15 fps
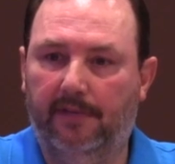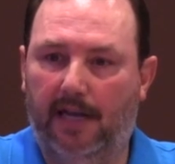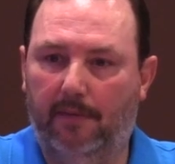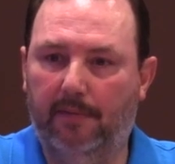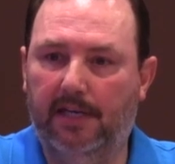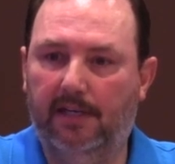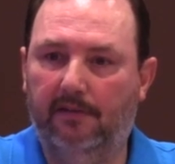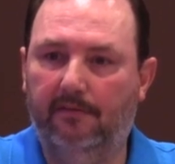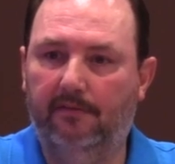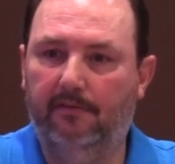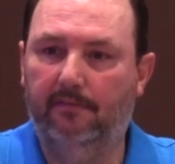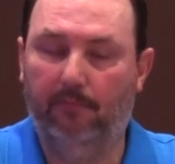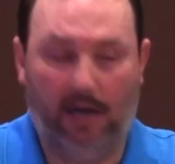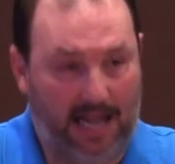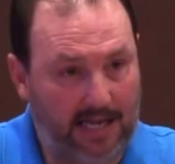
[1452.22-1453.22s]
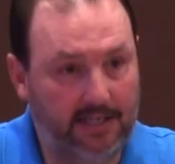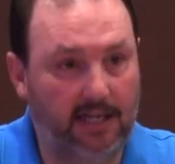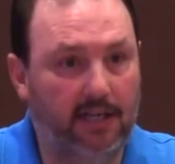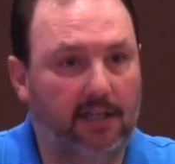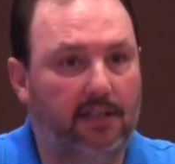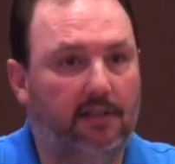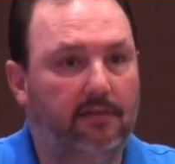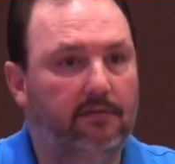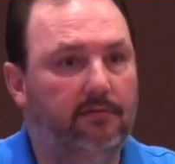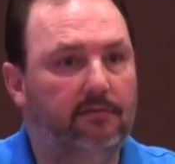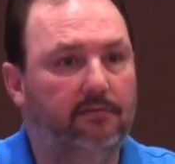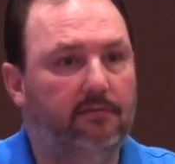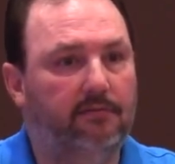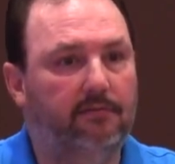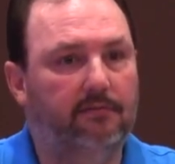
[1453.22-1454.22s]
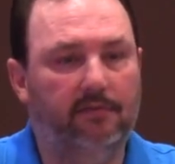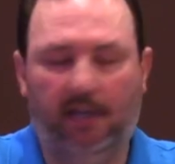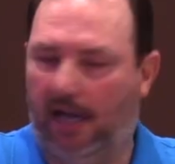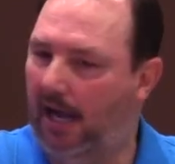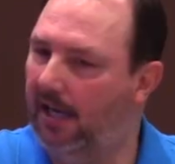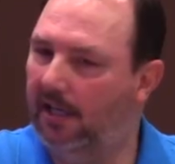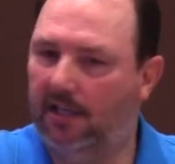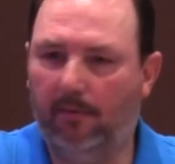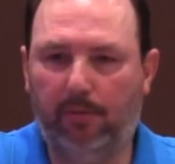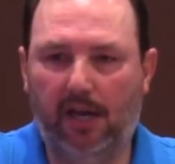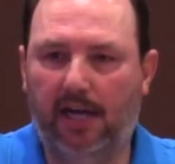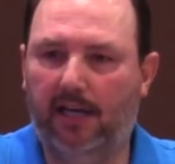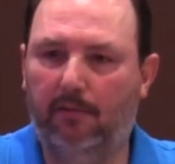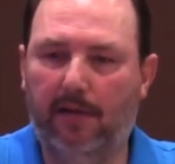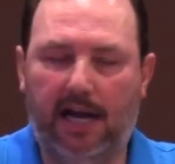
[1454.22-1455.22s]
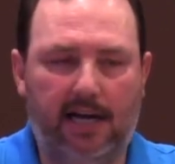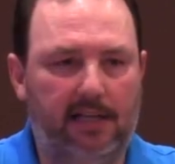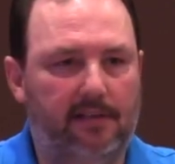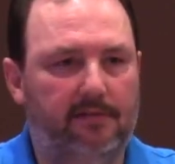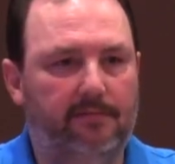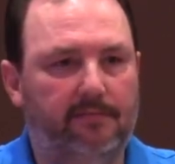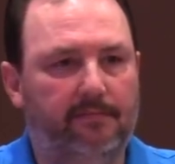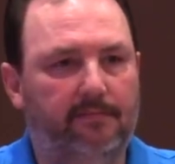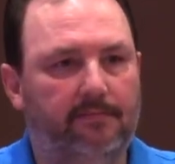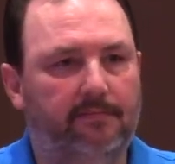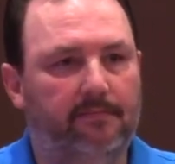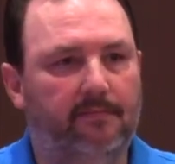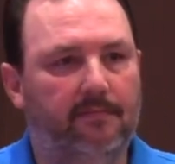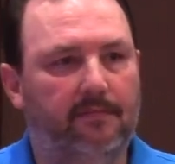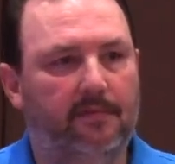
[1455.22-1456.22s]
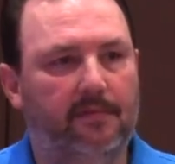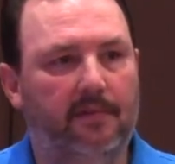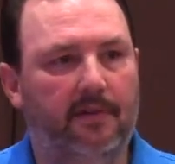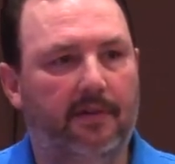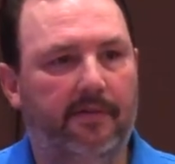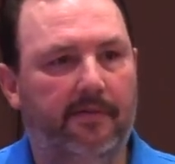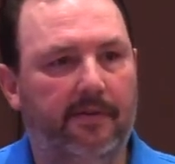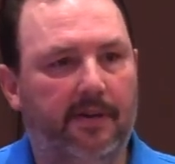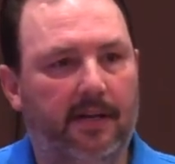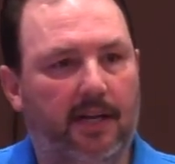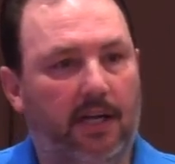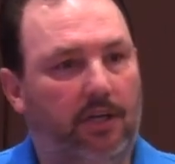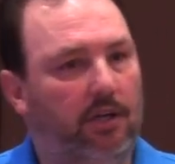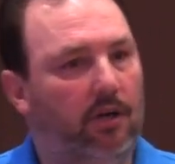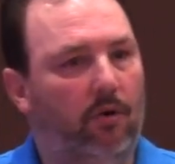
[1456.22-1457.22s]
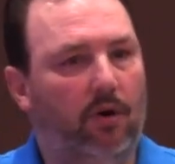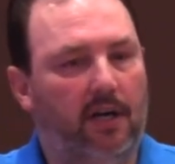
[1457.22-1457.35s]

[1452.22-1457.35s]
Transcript: Amen. But I done it. And I didn't complain about it. And you know